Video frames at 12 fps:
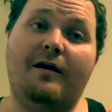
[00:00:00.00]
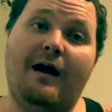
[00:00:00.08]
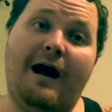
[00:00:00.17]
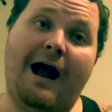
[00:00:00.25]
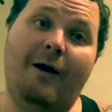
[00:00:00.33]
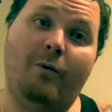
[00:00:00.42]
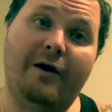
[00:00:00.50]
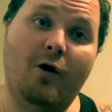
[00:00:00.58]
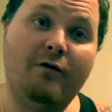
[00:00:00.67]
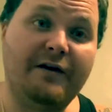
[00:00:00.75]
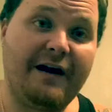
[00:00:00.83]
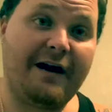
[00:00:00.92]
I went
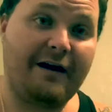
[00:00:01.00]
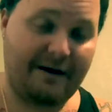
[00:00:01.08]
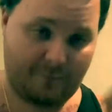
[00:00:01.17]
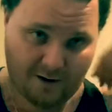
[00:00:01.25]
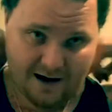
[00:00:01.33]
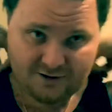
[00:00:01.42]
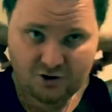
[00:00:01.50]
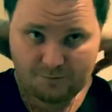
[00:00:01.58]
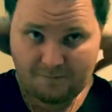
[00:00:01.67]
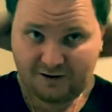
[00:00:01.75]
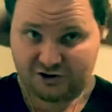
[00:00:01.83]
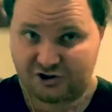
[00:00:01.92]
over there, and where I took
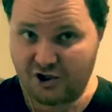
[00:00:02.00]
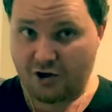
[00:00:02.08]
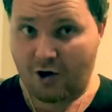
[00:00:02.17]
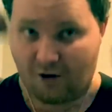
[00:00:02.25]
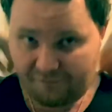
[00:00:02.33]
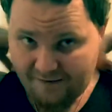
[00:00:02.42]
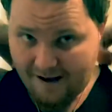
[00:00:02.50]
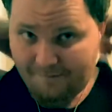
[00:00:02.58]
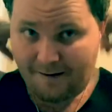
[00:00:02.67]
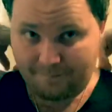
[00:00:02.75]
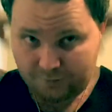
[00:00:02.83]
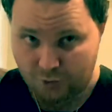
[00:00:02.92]
my shirt off at,
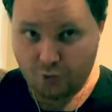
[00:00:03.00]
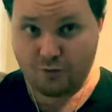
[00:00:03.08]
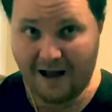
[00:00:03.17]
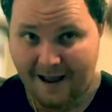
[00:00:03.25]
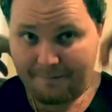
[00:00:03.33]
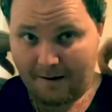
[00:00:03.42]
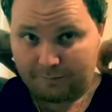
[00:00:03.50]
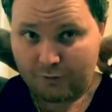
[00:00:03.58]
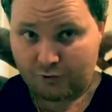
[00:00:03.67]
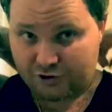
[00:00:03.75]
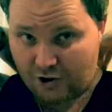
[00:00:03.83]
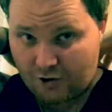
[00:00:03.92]
my blue, I had my blue
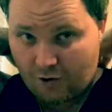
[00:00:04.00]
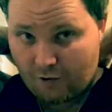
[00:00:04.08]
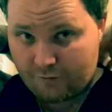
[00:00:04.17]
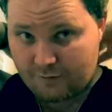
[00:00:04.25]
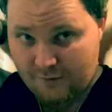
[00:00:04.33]
shirt on.